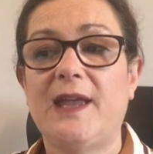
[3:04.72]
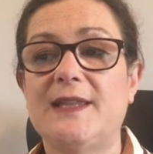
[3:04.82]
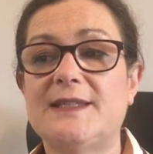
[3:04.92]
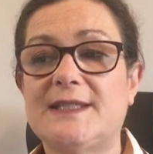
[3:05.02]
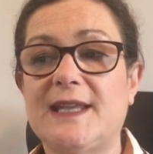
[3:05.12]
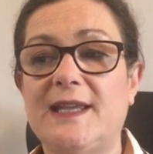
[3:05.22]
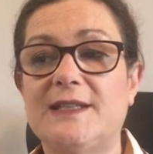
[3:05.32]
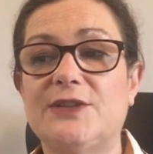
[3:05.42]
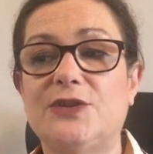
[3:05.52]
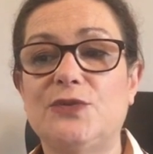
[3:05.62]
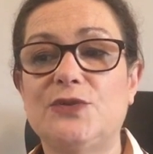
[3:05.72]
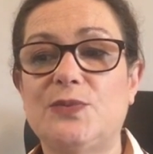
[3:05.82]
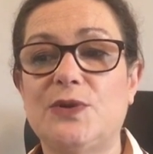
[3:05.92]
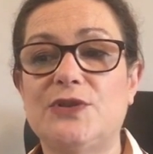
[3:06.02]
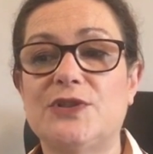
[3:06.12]
Instead, those
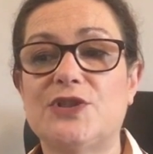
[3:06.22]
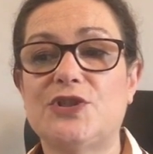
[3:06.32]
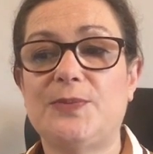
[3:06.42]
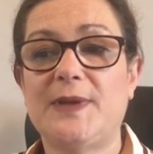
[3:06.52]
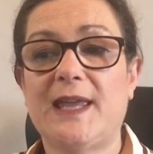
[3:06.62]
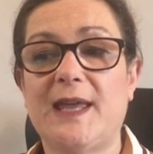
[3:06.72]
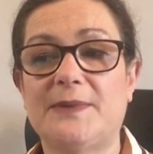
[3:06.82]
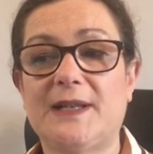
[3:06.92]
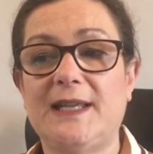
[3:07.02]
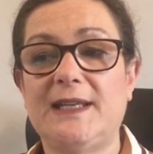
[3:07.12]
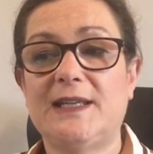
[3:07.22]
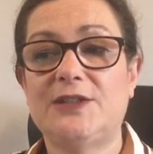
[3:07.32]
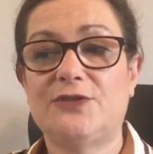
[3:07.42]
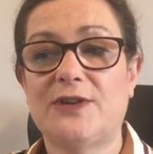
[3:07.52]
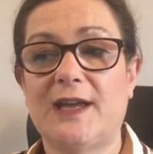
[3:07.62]
wounds should be kept clean
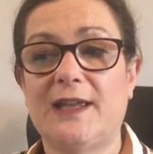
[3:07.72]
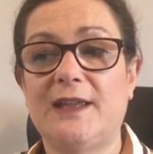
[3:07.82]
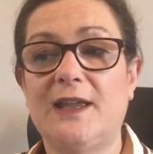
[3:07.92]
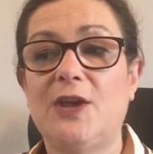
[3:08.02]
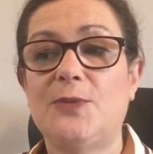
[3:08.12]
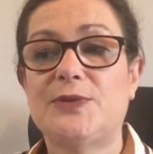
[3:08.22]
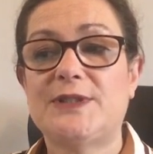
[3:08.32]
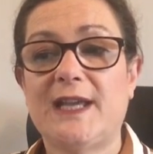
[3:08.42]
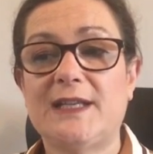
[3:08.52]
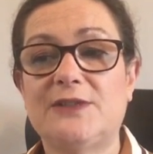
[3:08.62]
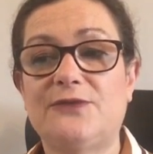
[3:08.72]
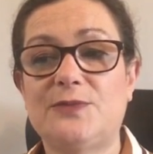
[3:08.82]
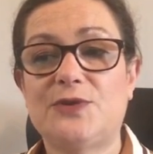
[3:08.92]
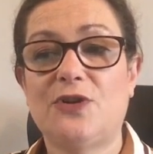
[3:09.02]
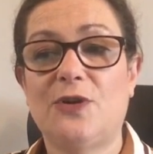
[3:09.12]
and dry, protected
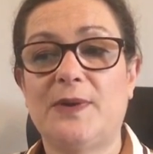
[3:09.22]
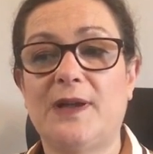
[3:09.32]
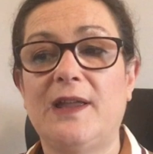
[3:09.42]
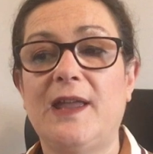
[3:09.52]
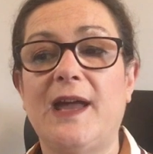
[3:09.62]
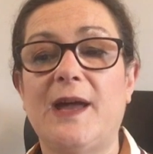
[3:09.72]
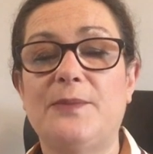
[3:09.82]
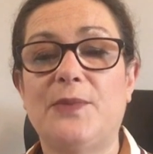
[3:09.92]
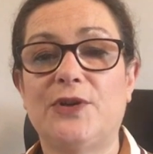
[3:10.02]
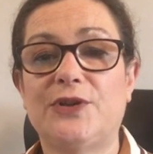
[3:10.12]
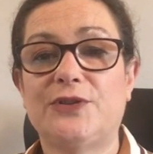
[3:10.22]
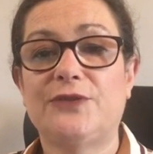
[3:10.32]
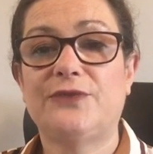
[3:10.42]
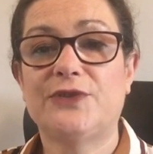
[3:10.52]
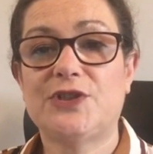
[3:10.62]
from trauma and
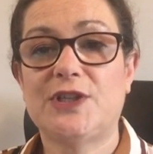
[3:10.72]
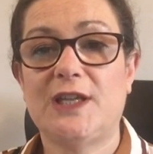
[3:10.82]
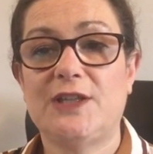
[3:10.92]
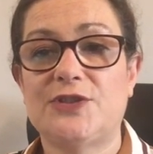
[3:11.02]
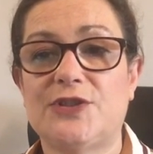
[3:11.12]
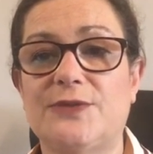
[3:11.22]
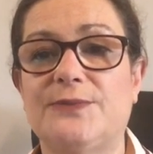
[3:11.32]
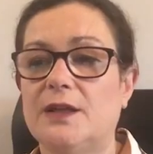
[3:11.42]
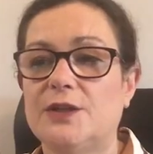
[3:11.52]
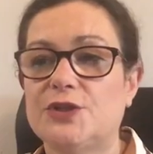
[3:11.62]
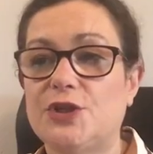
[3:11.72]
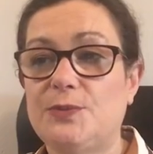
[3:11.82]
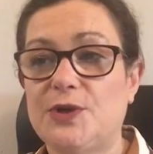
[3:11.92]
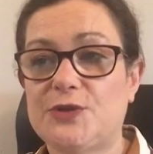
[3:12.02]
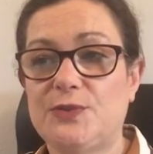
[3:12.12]
monitored for change. Too
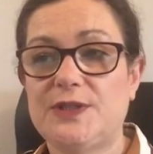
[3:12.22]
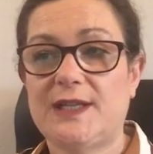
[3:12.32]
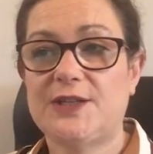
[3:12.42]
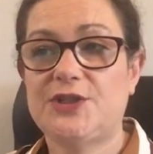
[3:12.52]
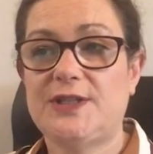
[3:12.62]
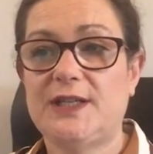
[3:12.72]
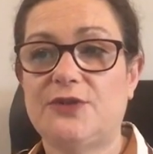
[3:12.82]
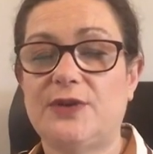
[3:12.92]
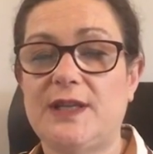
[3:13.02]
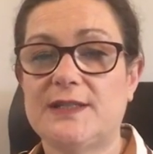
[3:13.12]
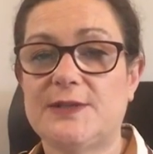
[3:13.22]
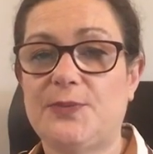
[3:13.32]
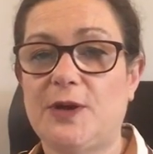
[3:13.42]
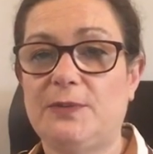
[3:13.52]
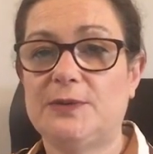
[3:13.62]
much wound exudate creates a
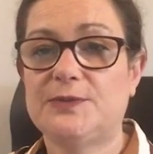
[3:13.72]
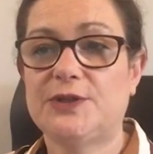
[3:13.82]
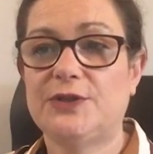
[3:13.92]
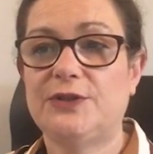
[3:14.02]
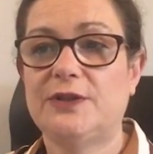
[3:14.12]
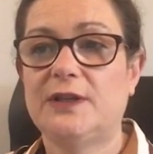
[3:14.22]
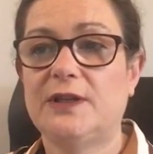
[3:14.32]
problem too.